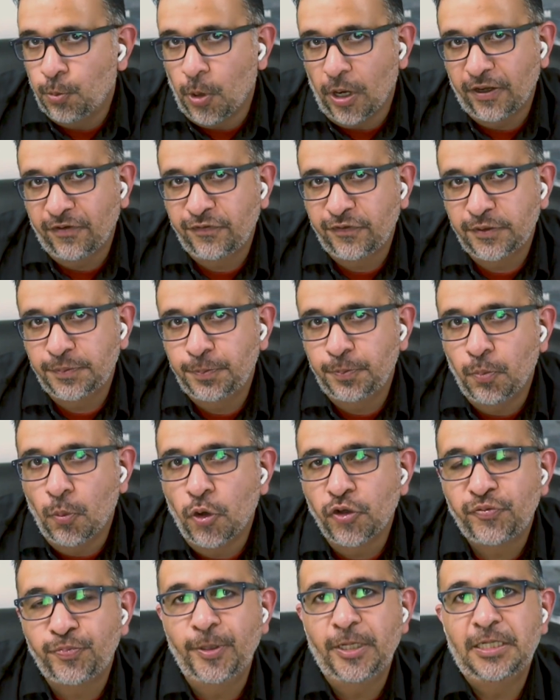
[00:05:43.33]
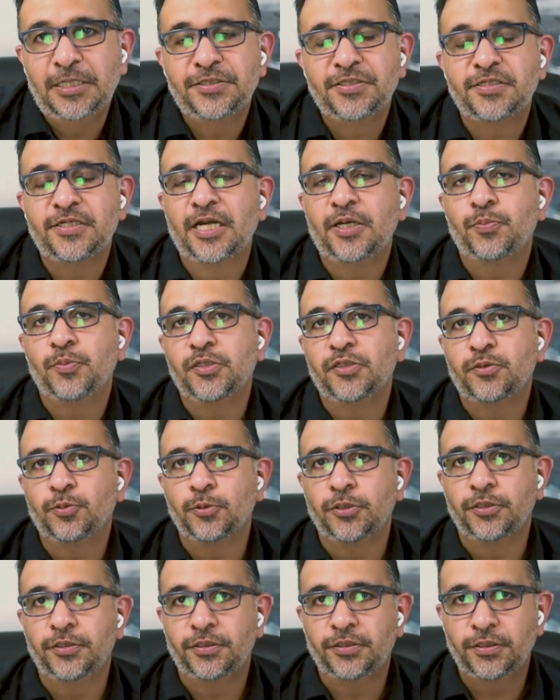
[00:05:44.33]
one of his most brilliant statements
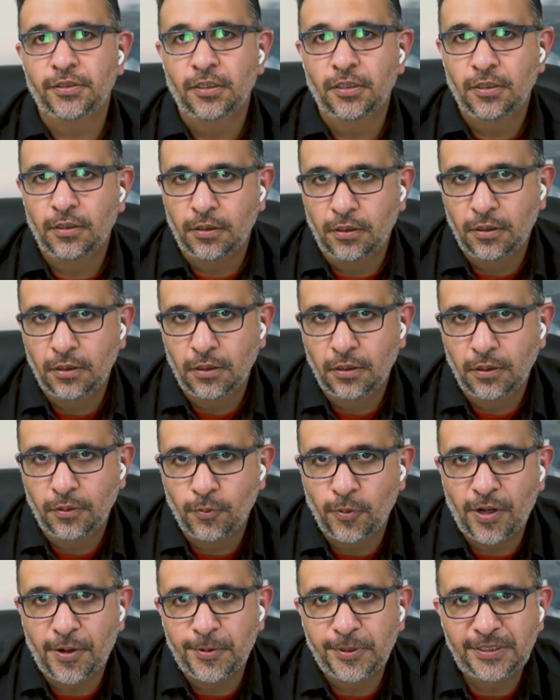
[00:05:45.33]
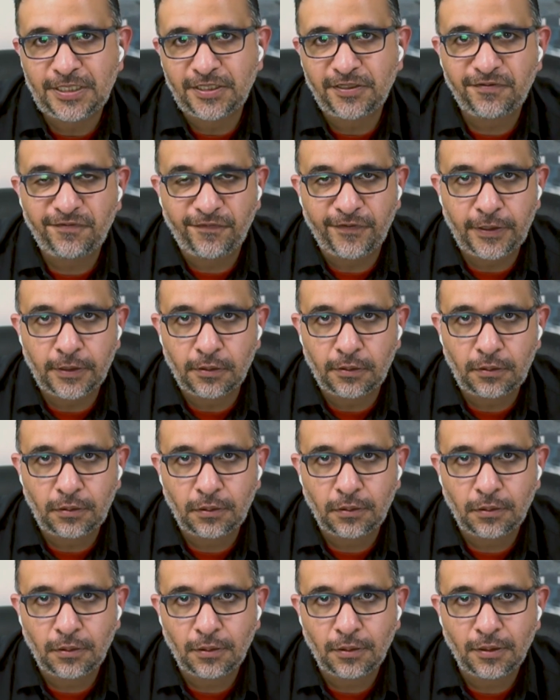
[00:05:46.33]
was, wherever there's fear,
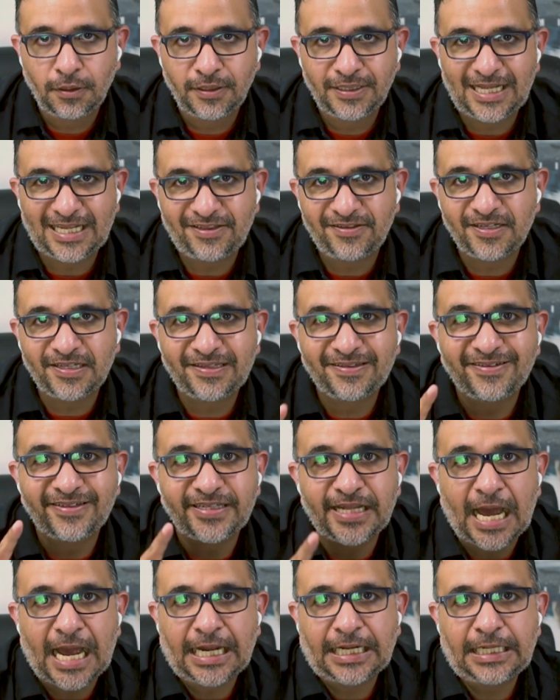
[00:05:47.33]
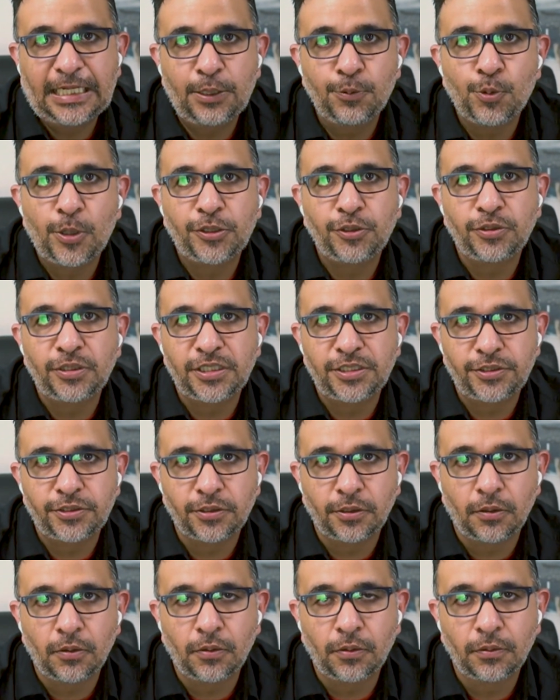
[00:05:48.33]
that's exactly where you need
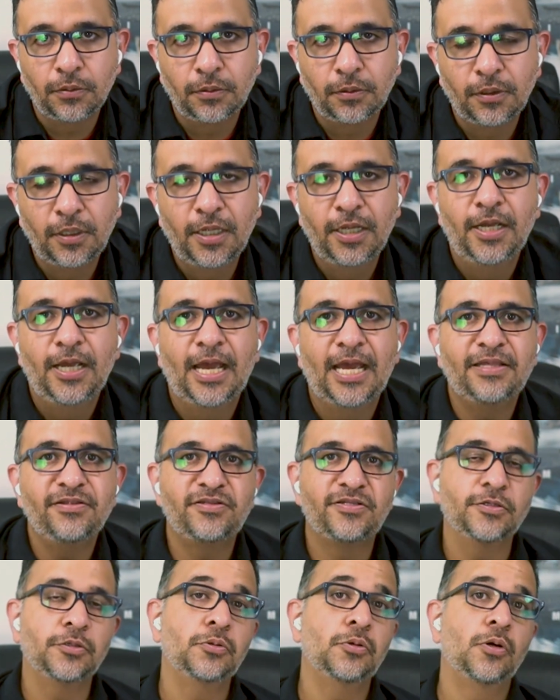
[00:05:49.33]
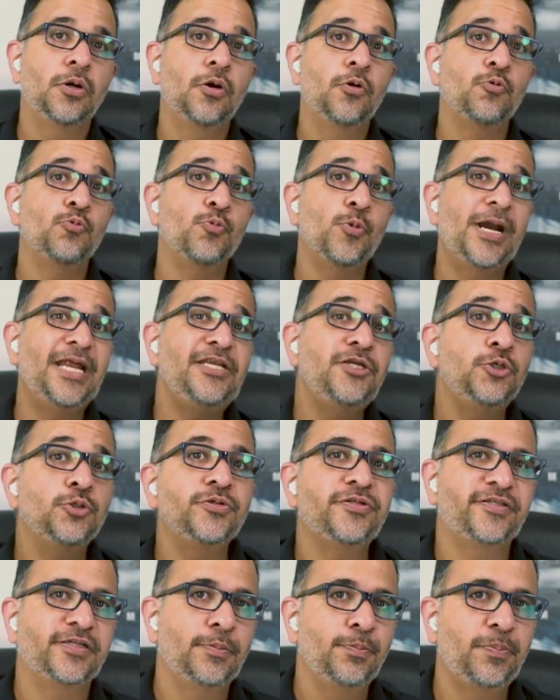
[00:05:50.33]
to go. And so when
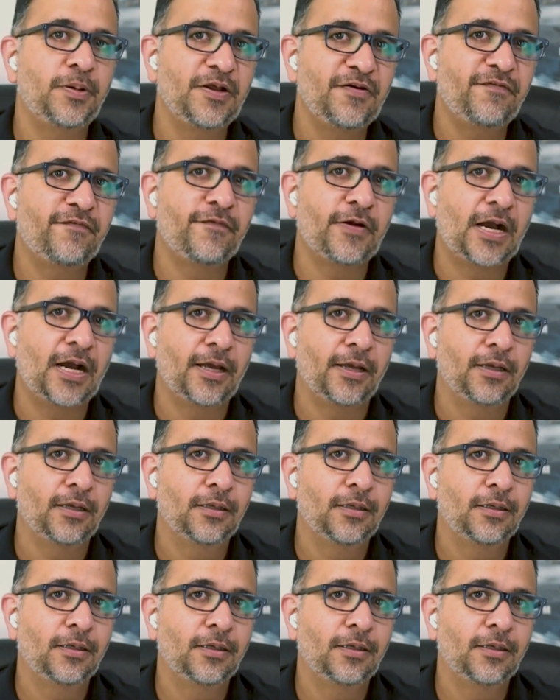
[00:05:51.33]
you simplify,